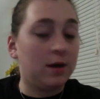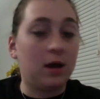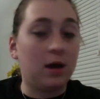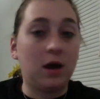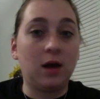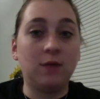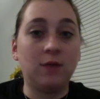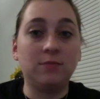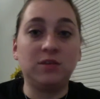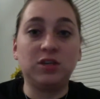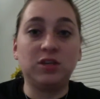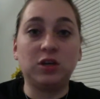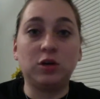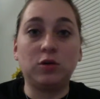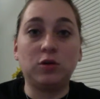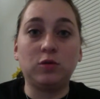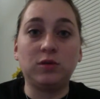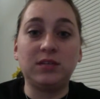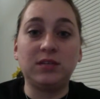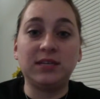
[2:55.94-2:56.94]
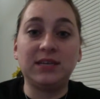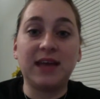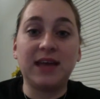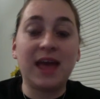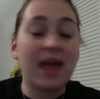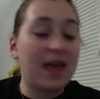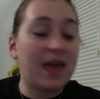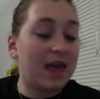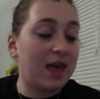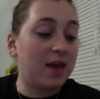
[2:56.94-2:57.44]
Um, so
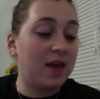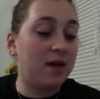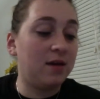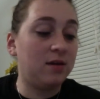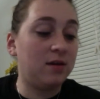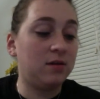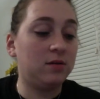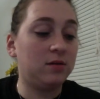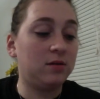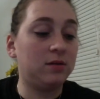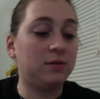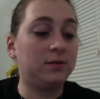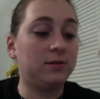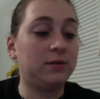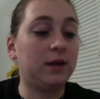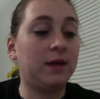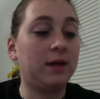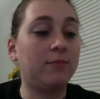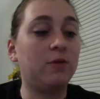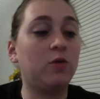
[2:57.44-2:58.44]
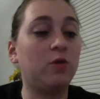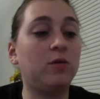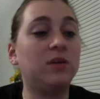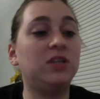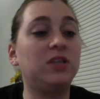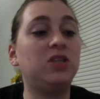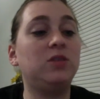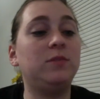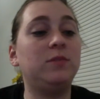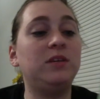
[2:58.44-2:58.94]
today I'm going
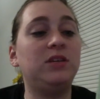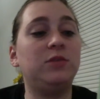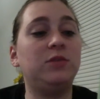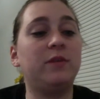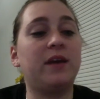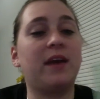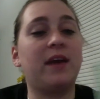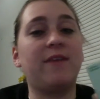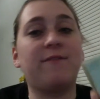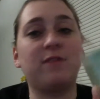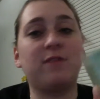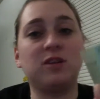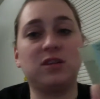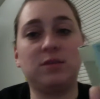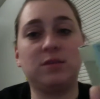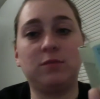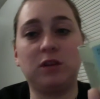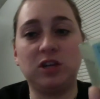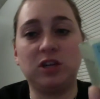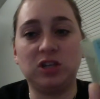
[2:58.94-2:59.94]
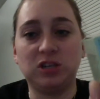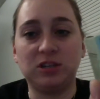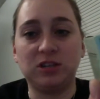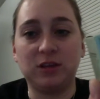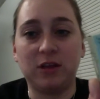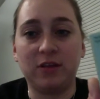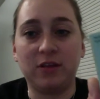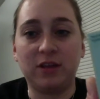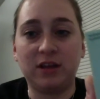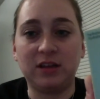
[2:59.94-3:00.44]
to be doing a first impressions
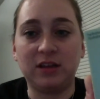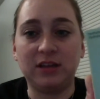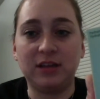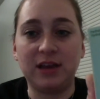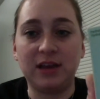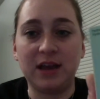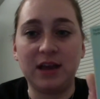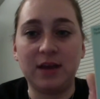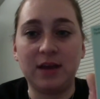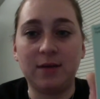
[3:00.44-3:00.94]
on the Clinique